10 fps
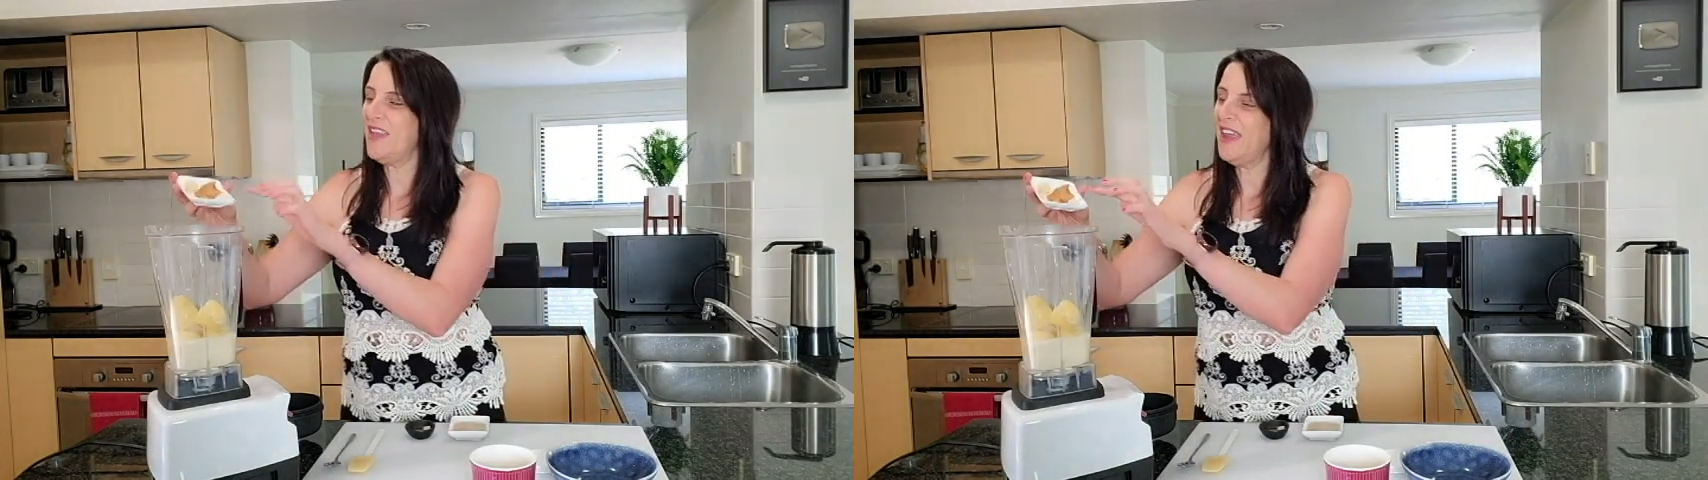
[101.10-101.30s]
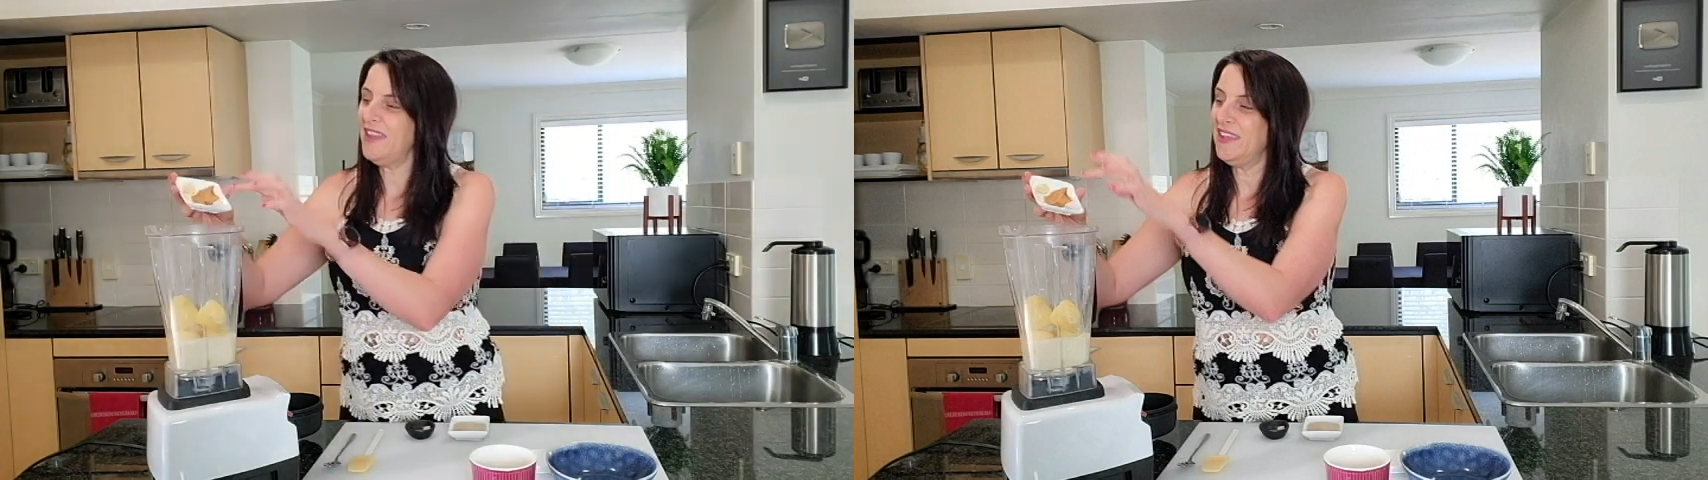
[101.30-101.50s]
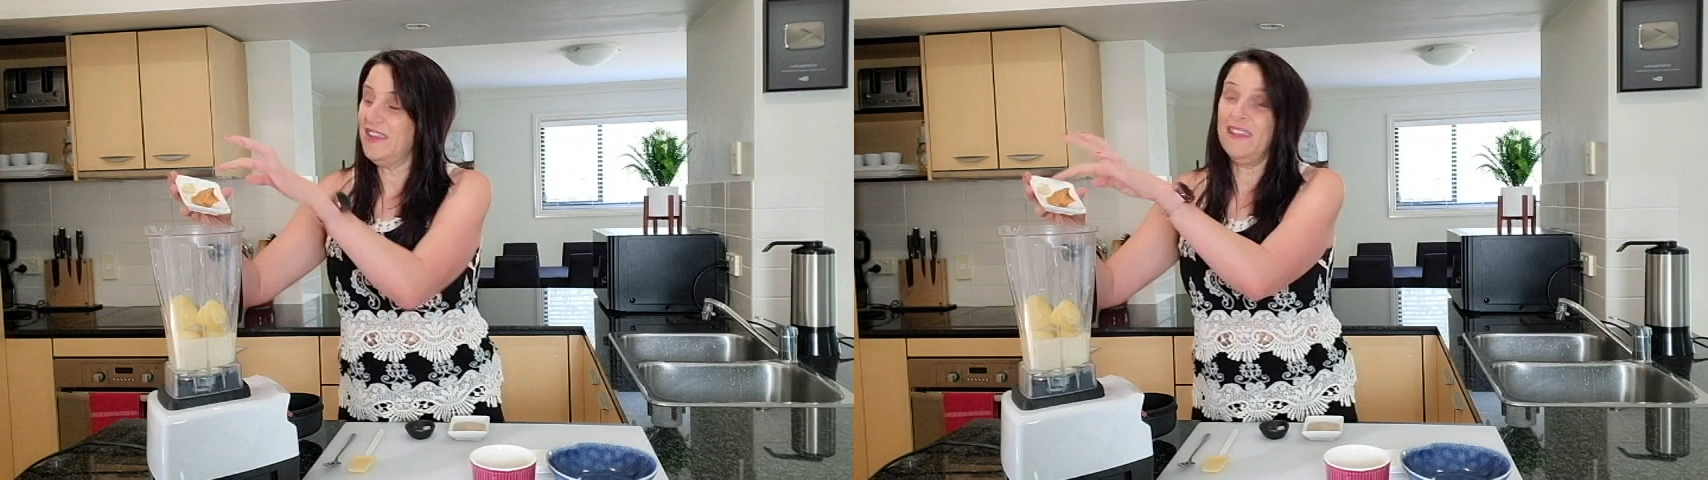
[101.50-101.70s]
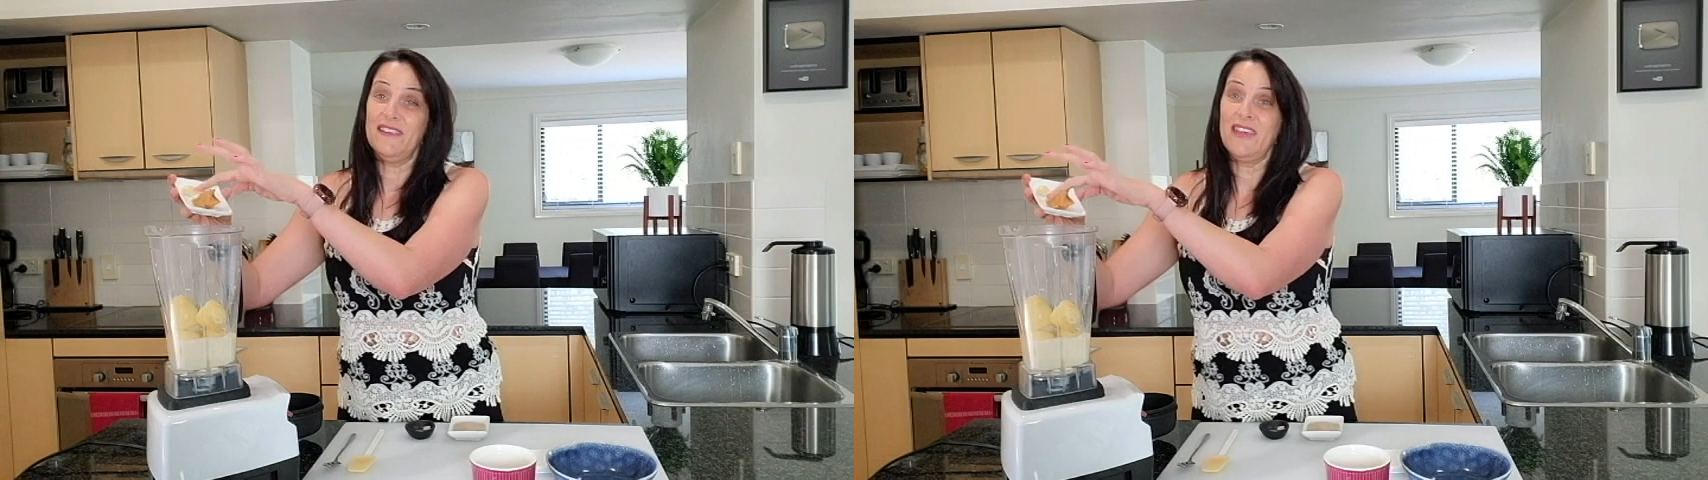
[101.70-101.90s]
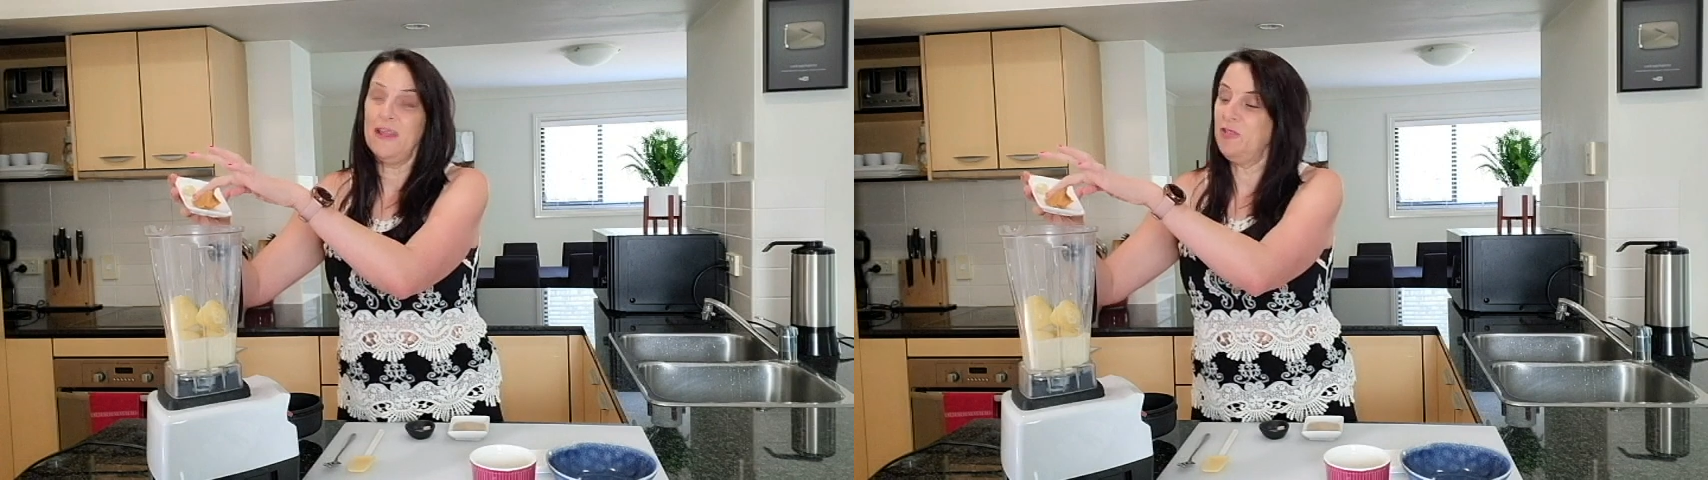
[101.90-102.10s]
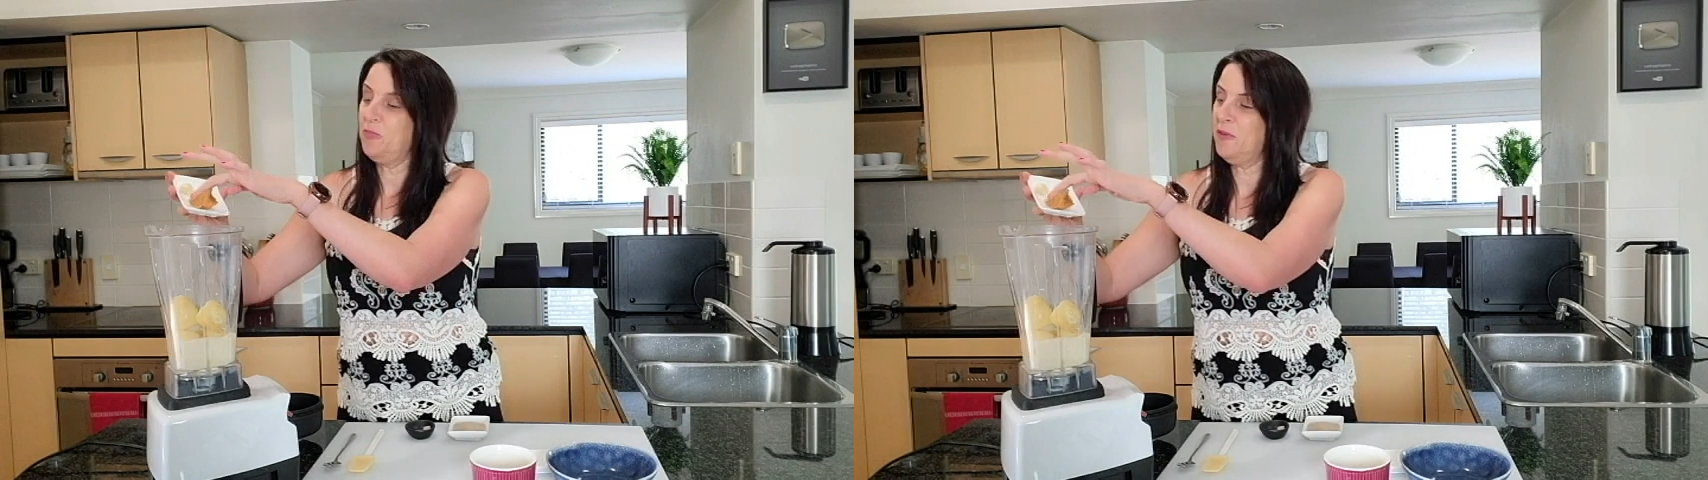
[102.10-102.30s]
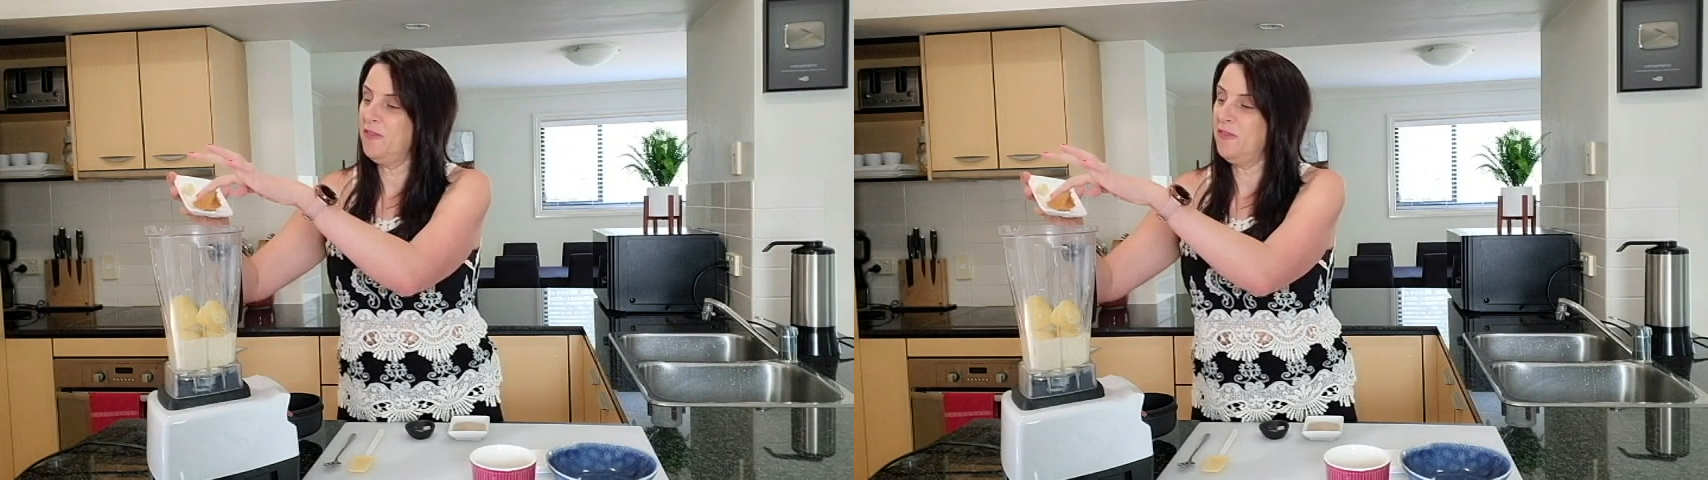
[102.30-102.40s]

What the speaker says: adding in a tablespoon